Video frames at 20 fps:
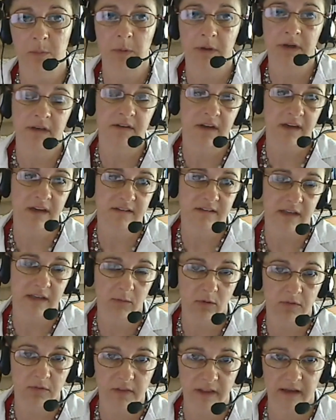but it takes that
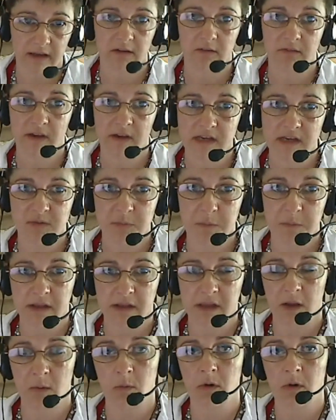reflective
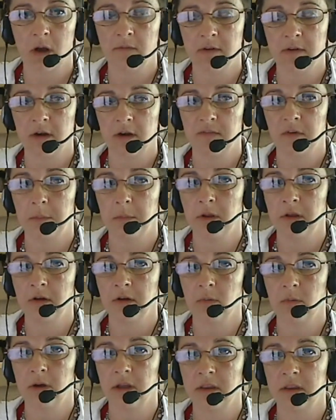aspect that we're all very
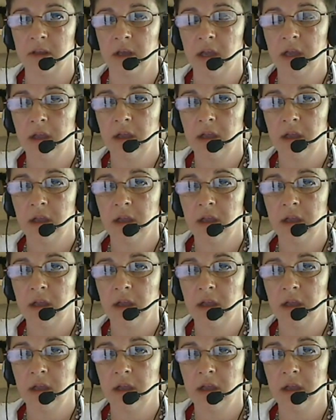familiar with.